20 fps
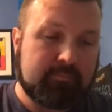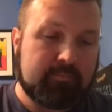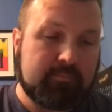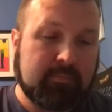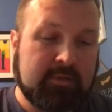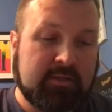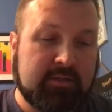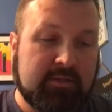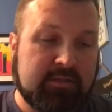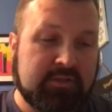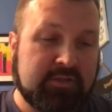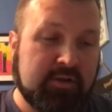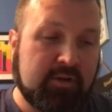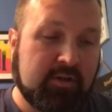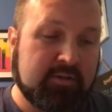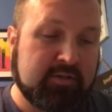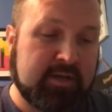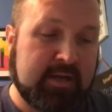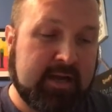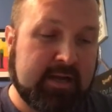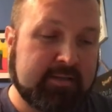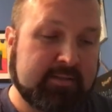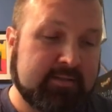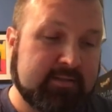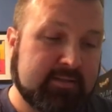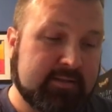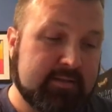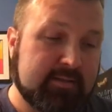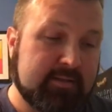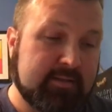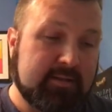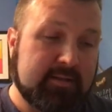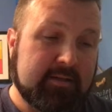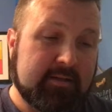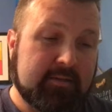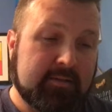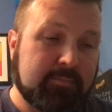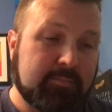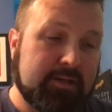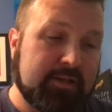Deshaun Jackson,
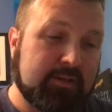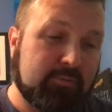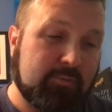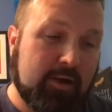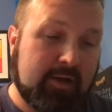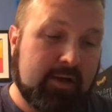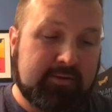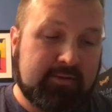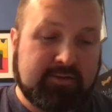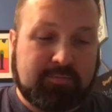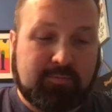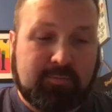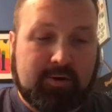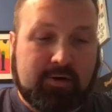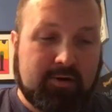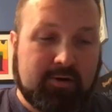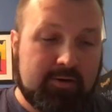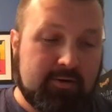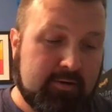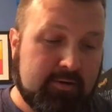Ben Roethlisberger,